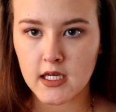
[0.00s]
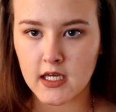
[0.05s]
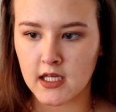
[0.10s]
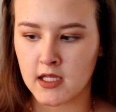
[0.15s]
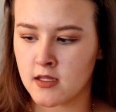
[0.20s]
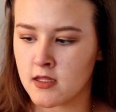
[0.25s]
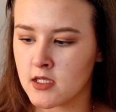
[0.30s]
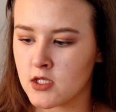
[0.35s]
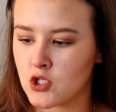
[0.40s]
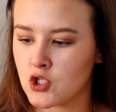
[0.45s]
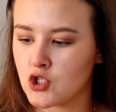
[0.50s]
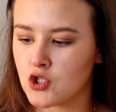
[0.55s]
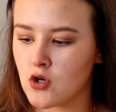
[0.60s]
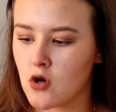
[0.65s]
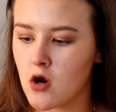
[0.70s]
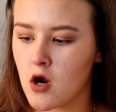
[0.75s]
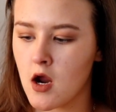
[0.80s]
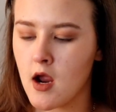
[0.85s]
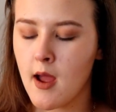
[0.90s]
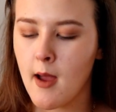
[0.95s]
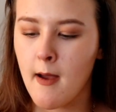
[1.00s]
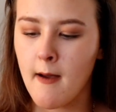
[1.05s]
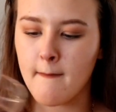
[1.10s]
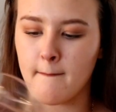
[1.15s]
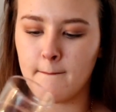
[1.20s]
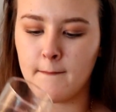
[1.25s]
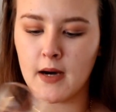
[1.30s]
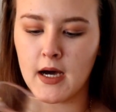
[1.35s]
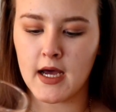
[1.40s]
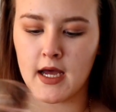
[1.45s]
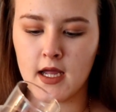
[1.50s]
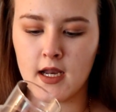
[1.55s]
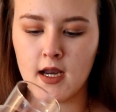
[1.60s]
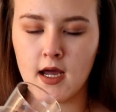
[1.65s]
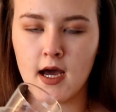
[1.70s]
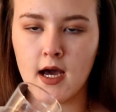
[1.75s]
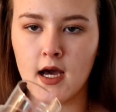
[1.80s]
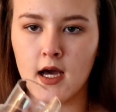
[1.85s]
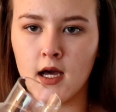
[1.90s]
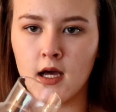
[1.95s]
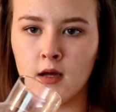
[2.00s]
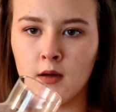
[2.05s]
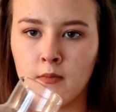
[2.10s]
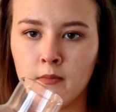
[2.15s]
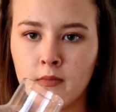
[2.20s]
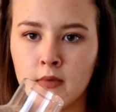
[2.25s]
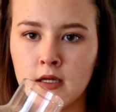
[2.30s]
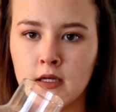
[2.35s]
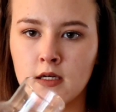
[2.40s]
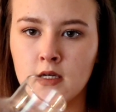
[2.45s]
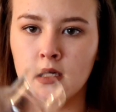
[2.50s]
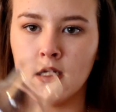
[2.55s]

in this jar but um